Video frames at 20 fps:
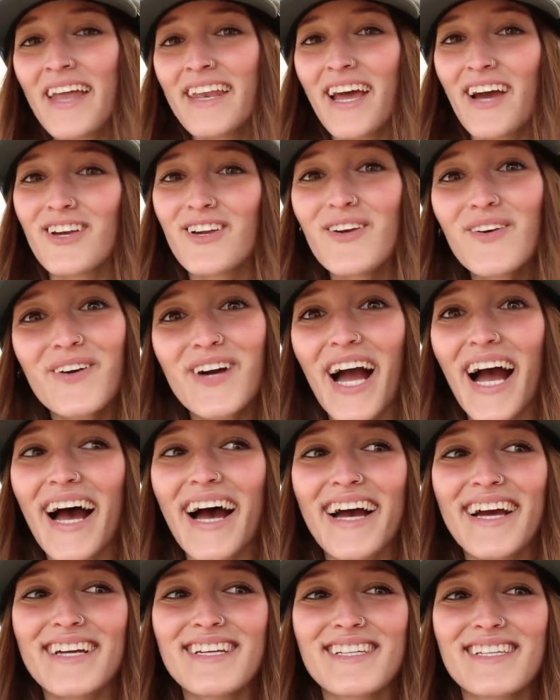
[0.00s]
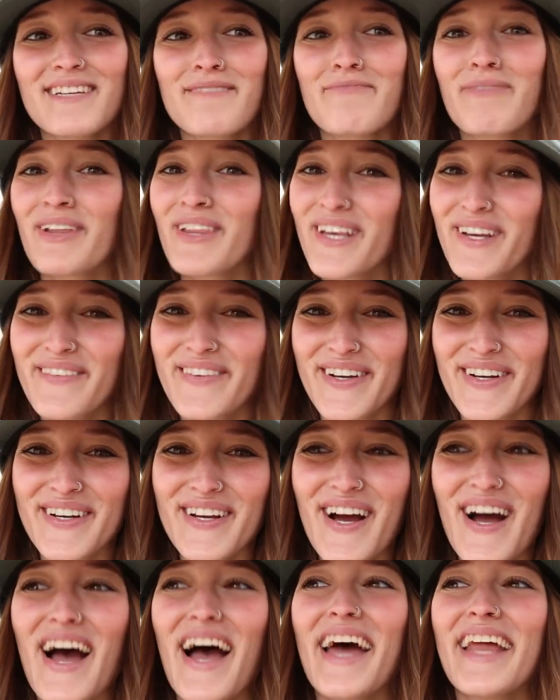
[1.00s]
Now, you guys, believe it or
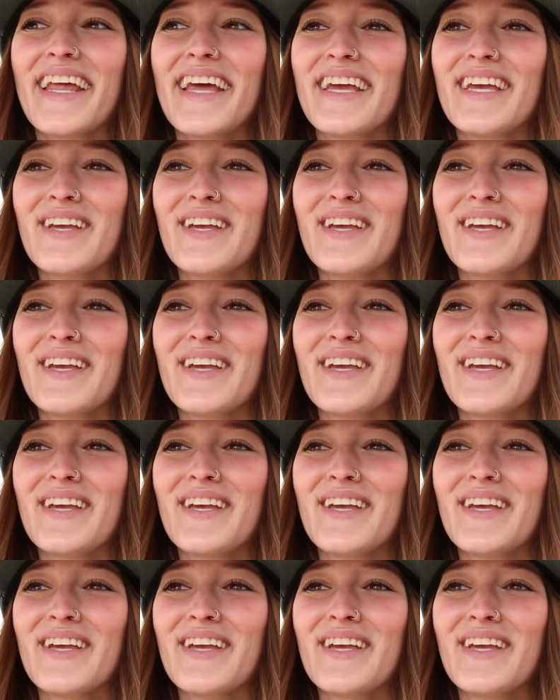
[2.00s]
not,